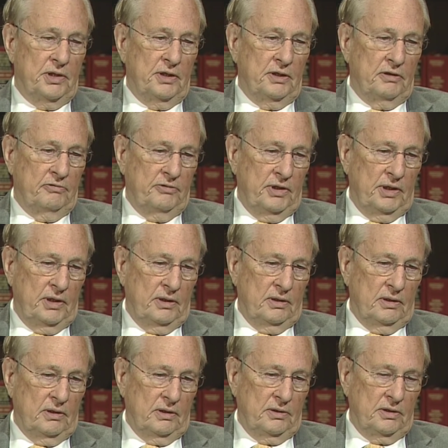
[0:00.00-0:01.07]
she
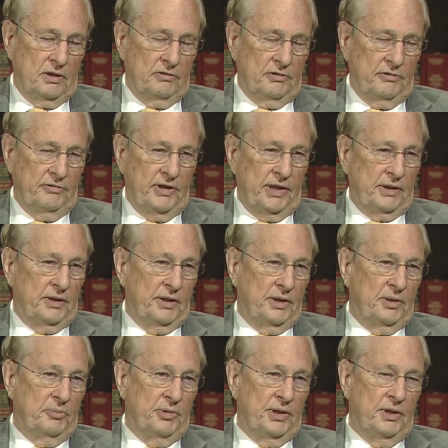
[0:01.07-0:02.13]
convened uh, several
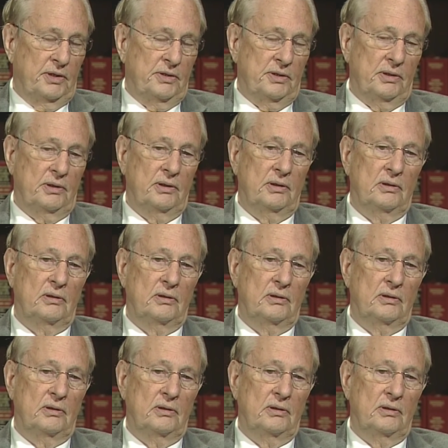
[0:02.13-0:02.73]
faculty committees,